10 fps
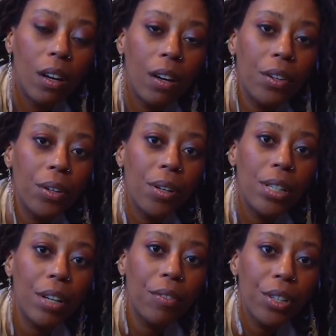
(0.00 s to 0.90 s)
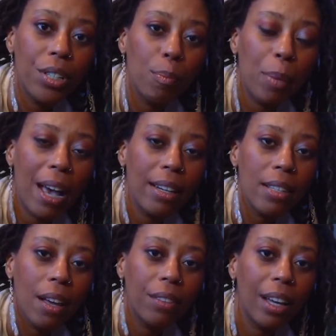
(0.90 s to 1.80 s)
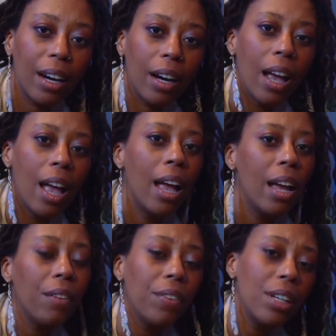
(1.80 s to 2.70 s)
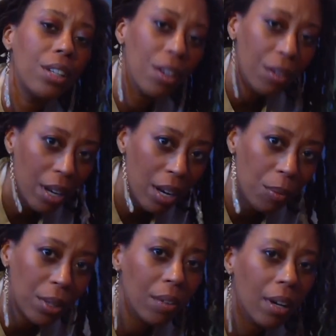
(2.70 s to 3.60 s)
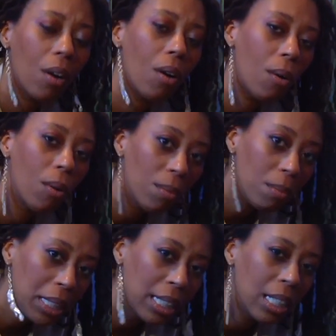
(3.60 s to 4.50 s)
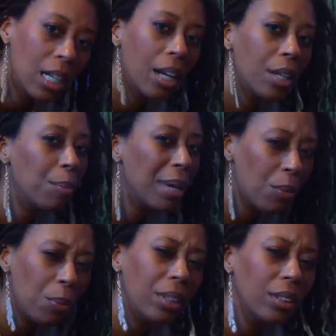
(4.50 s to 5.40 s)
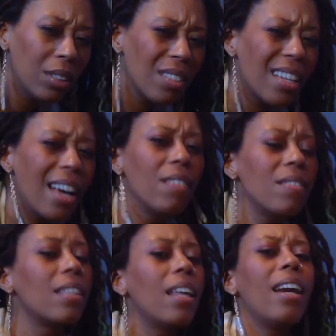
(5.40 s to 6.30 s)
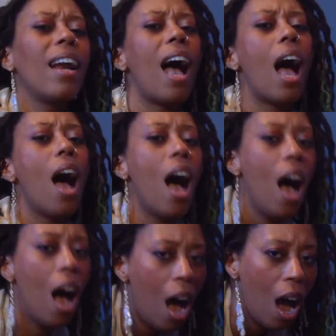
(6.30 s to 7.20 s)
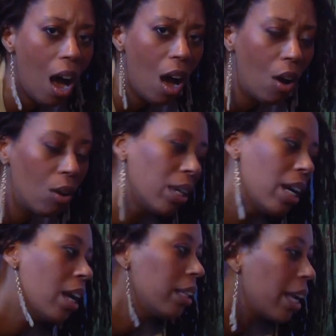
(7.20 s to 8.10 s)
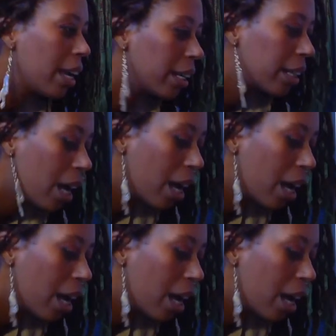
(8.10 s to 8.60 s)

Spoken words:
neurodivergent baddies out there, if in yoga, when you're at home, you make weird little sounds, let it out. Like,